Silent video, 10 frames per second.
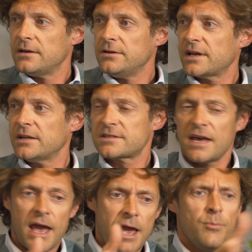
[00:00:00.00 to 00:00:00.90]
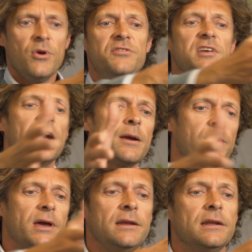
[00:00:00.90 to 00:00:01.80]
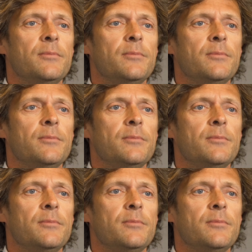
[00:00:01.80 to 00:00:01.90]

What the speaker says: You cannot say, hey, move the airplane.